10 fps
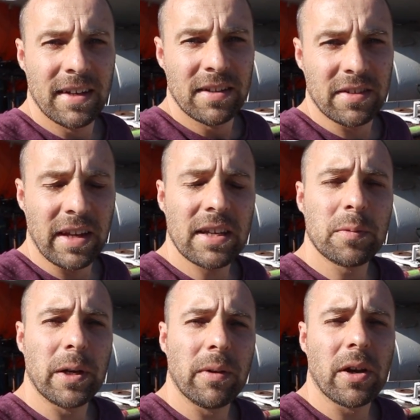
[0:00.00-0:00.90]
So next
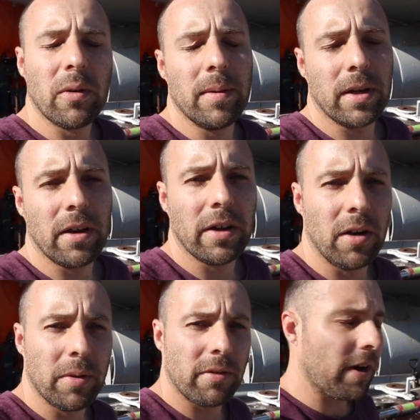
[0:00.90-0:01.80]
week we've got a wee bit going
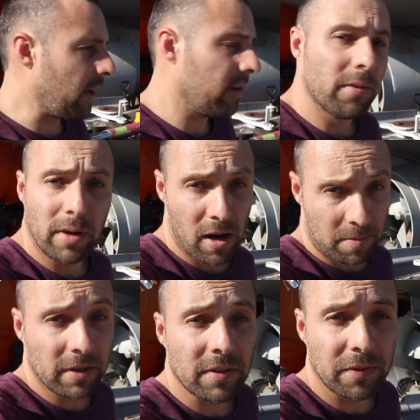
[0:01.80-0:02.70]
on with the rudder. We're
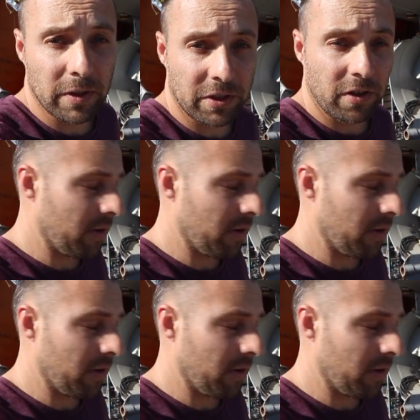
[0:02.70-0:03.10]
hoping to finish it